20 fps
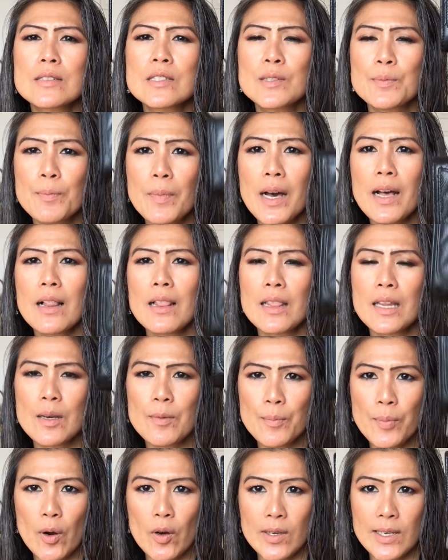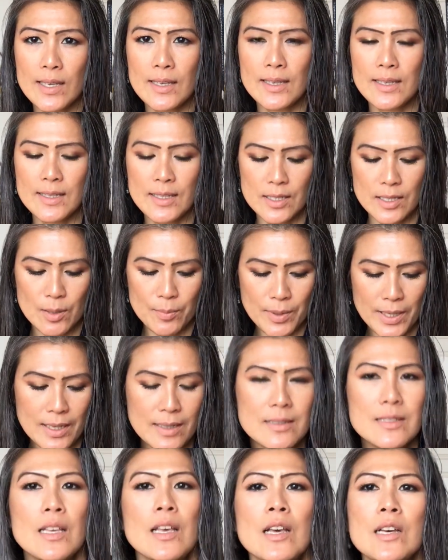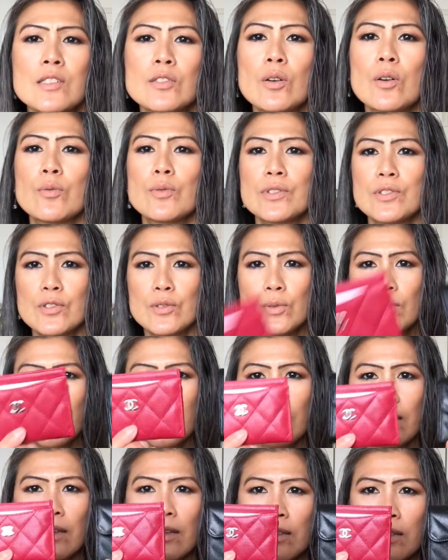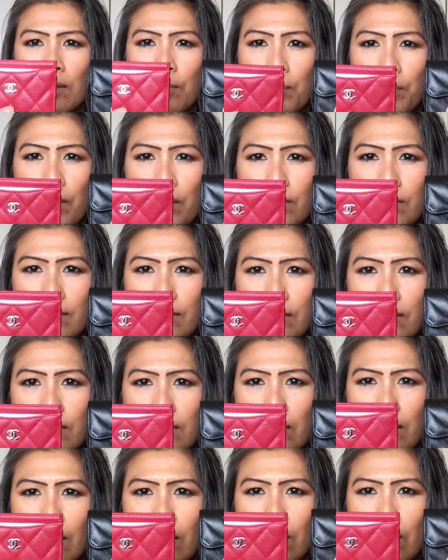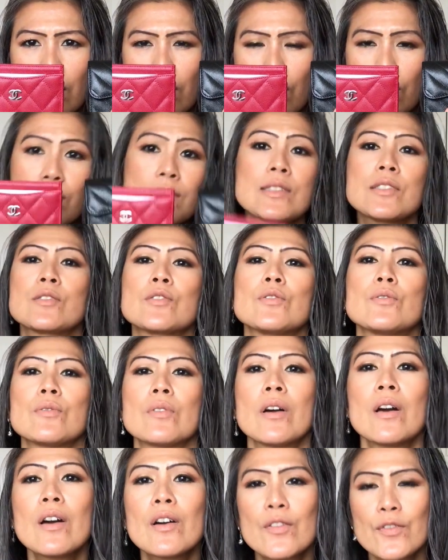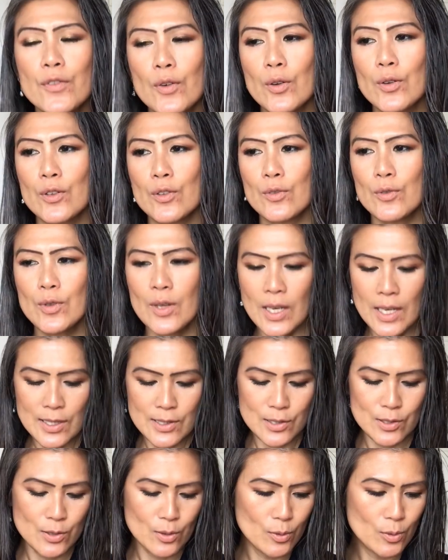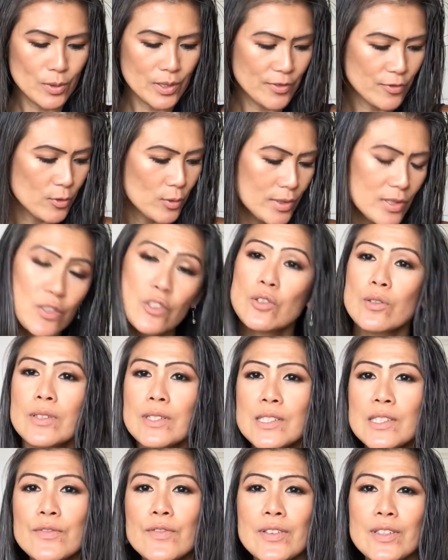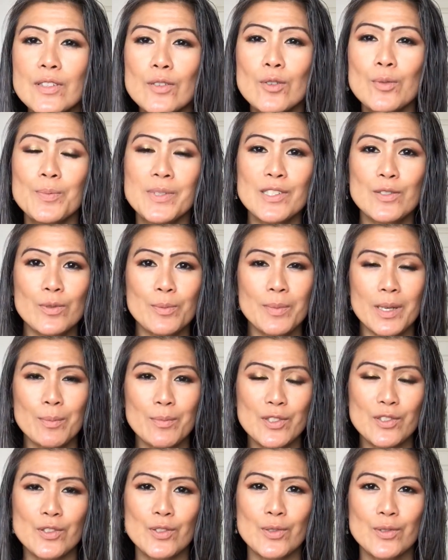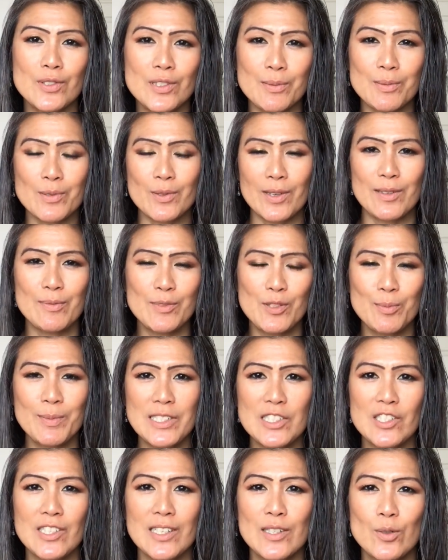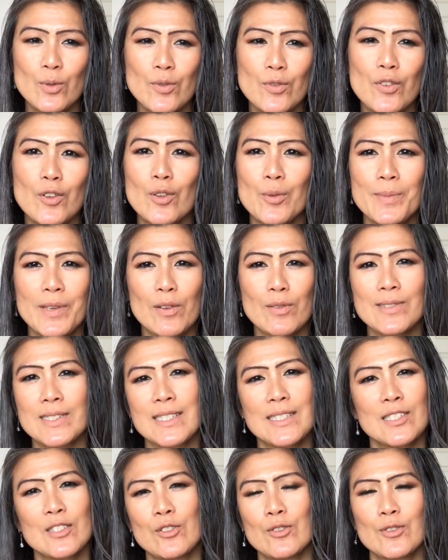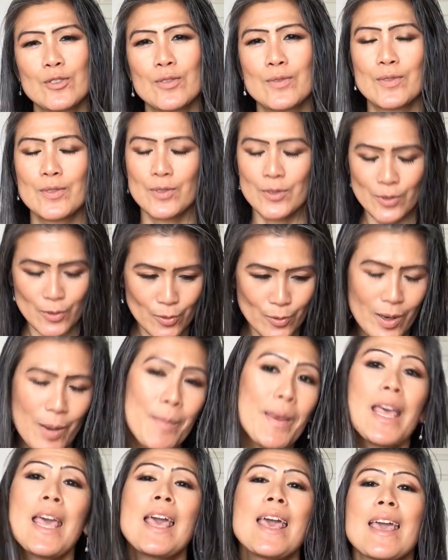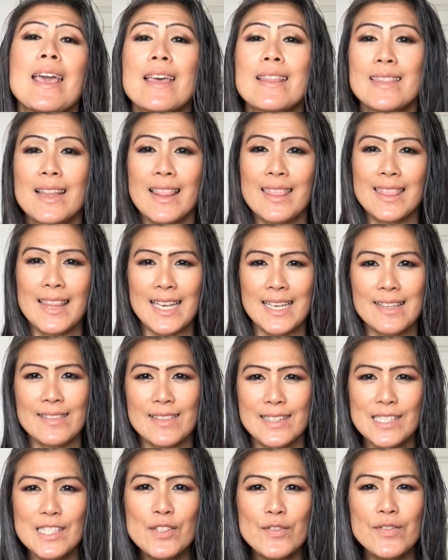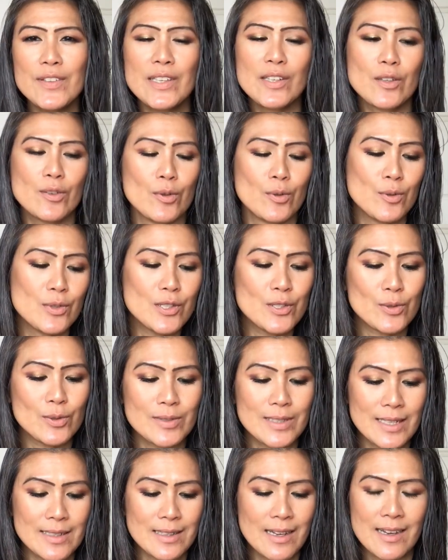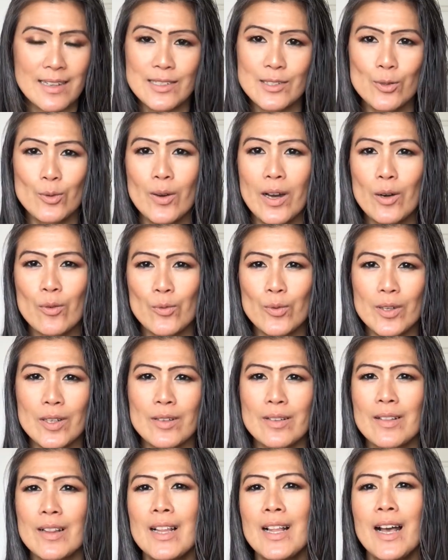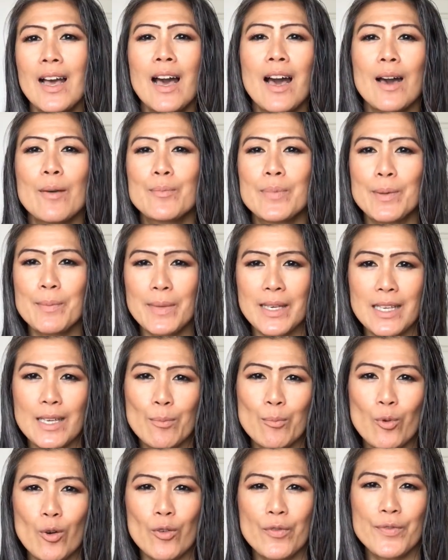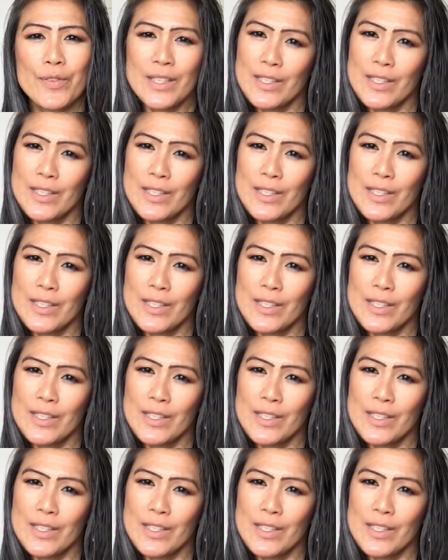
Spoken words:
small pocket in the back. So I will do a comparison on these two for you. So if you enjoy this video, please remember to subscribe to my channel, follow me on Instagram, and like this video so that I know I will be making more